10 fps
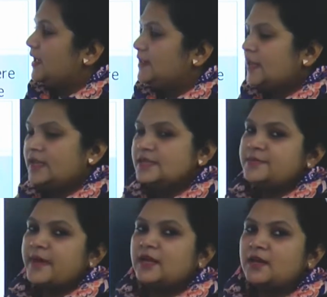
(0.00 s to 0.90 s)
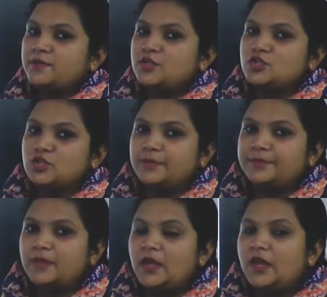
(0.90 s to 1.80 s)
Then is amalgamation.
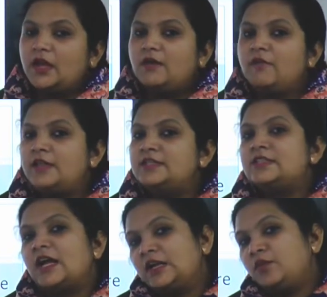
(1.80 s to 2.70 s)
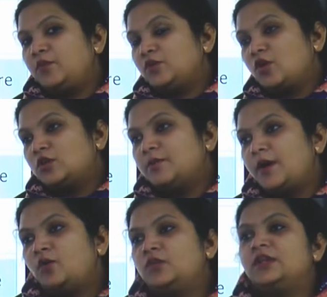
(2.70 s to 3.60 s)
While starting, we talked
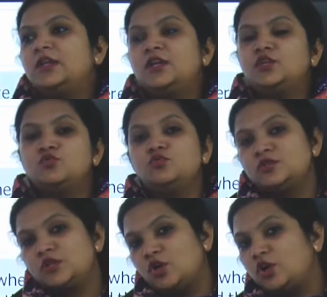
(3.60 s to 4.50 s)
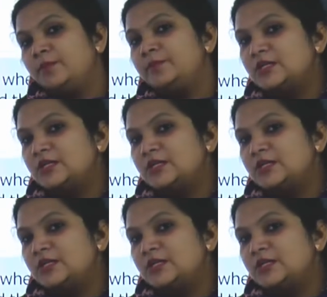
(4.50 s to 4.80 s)
about that there are two synonym